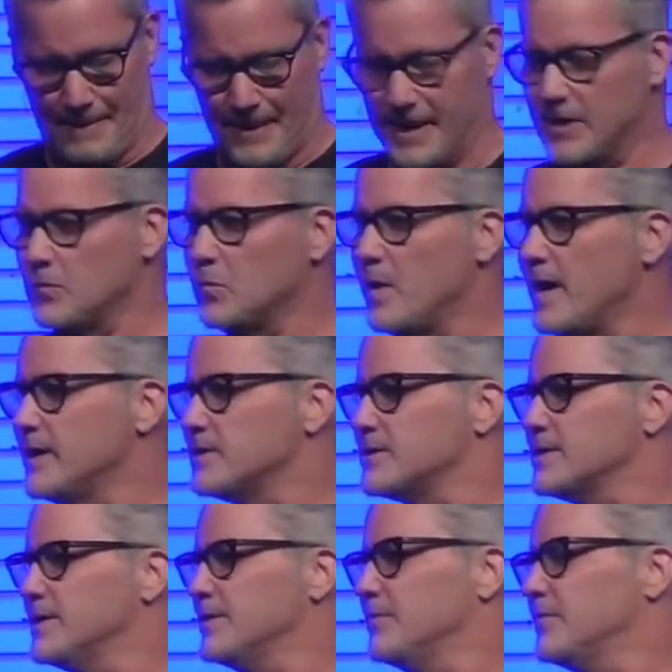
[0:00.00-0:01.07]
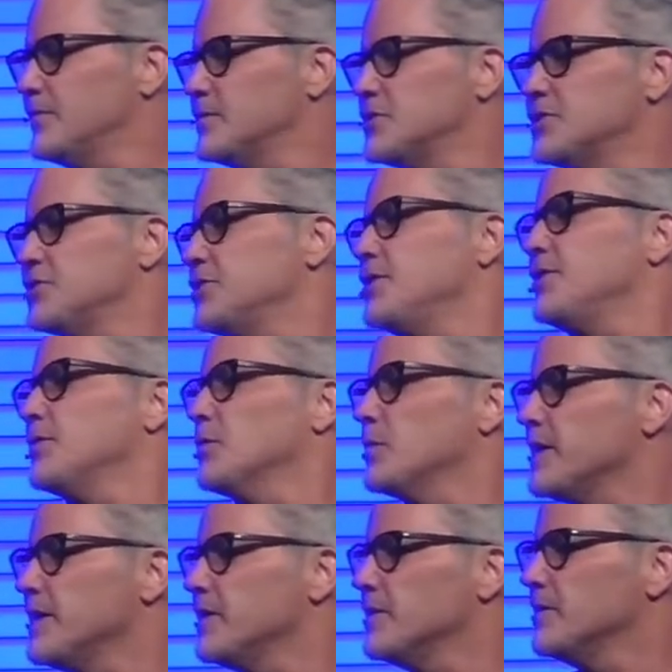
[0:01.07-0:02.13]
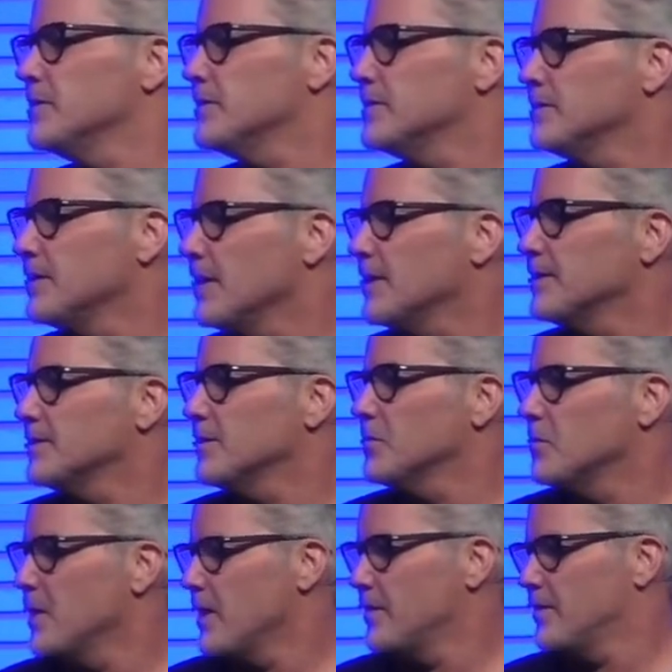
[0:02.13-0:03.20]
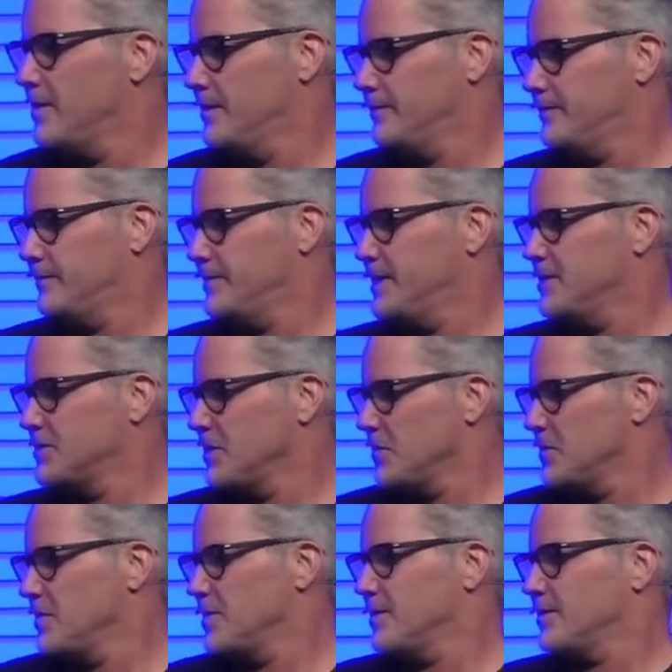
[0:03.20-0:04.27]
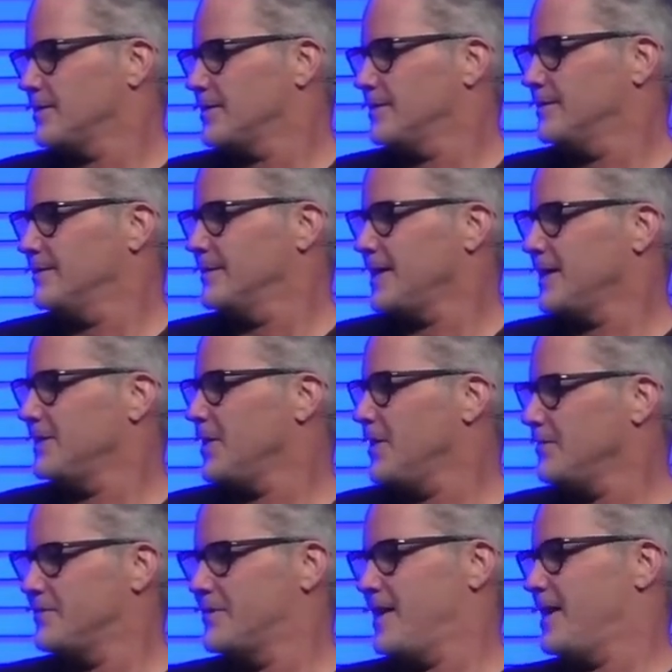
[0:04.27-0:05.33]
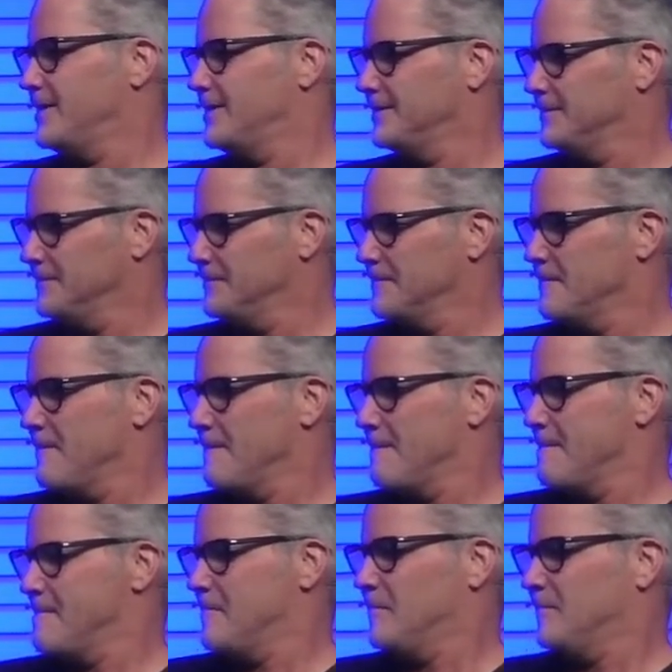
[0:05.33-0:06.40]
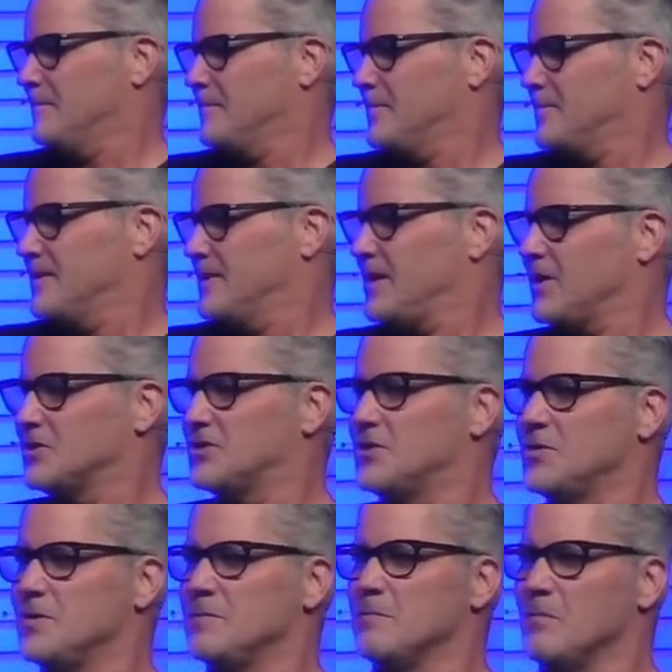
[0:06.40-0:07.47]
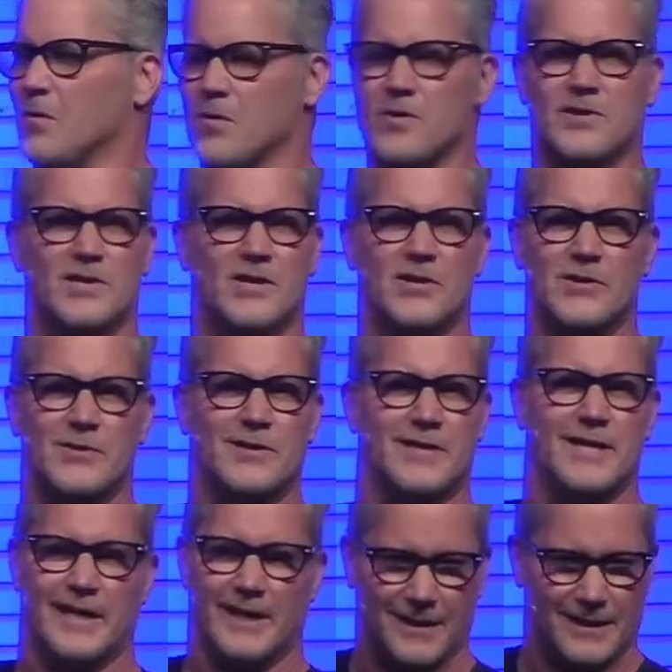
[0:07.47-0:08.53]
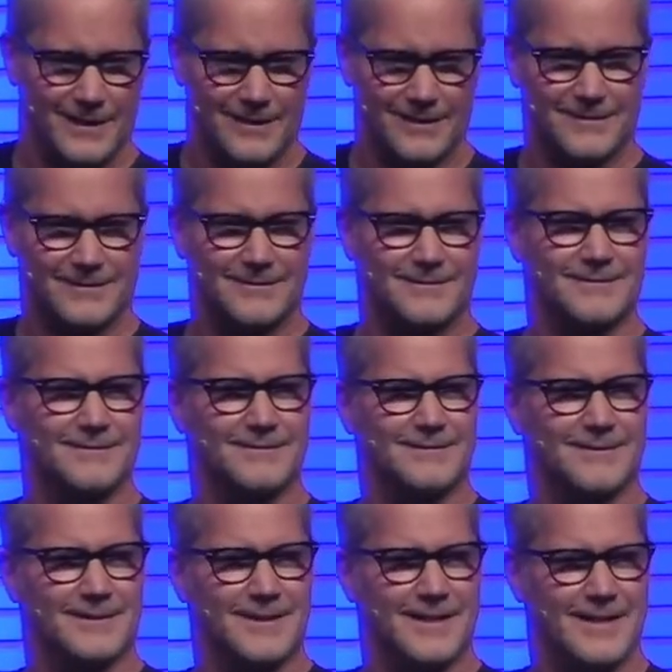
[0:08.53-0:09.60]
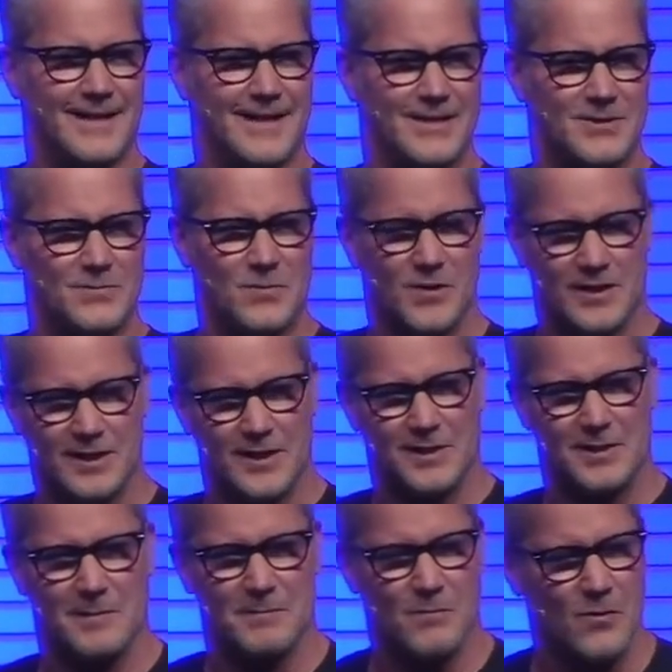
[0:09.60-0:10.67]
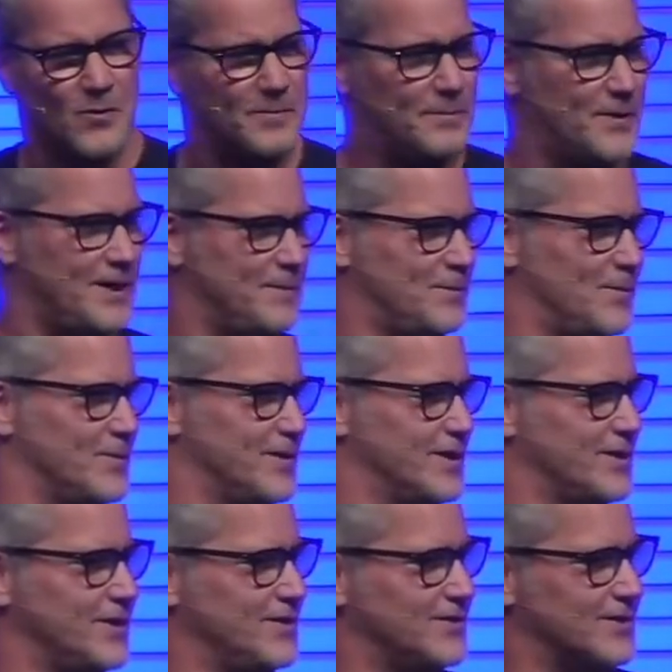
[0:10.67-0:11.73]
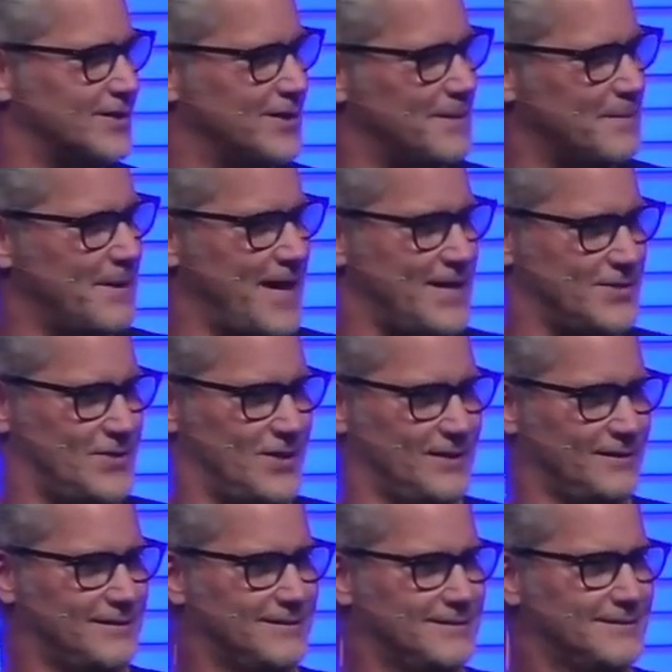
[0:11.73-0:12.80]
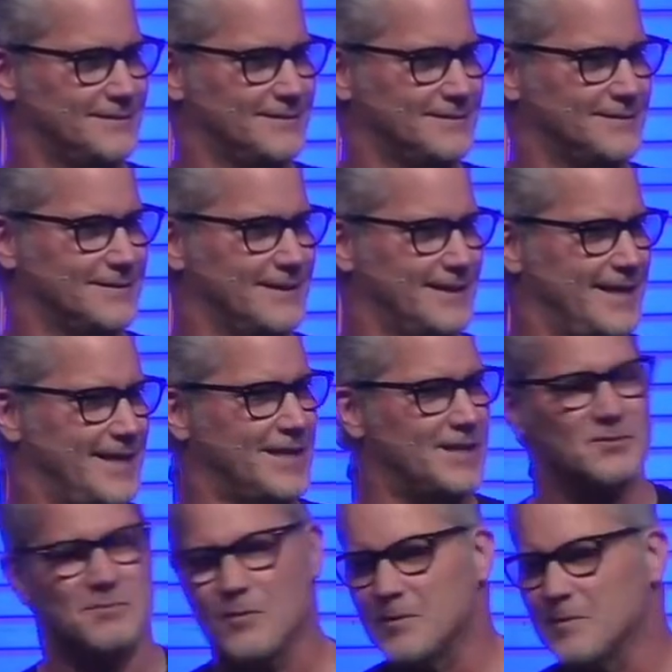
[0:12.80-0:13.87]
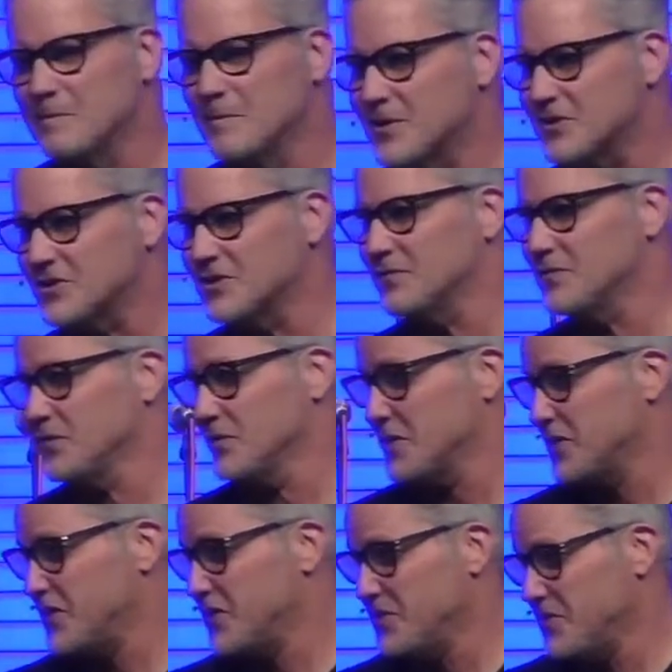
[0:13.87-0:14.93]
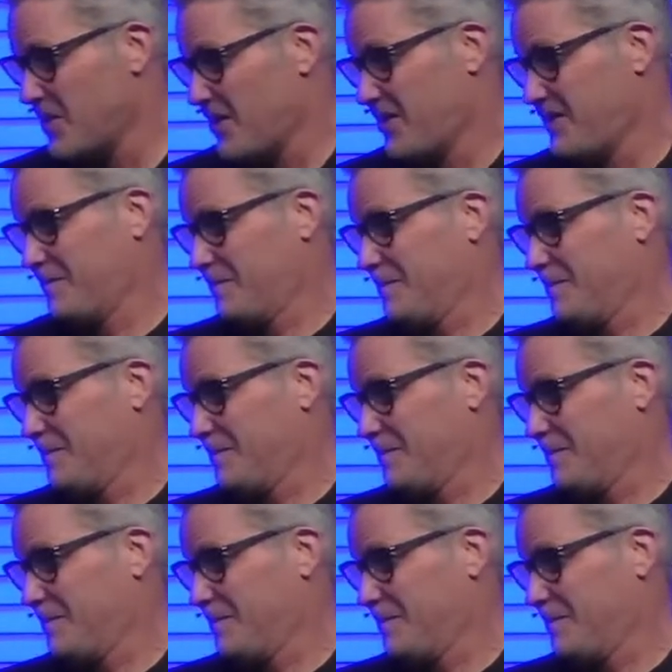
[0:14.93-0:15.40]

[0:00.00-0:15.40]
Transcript: in ways that for sure we are not aware of. He's at work. I love that. God's doing more than you think. He's working in more people than you can imagine. And He's more merciful than you are.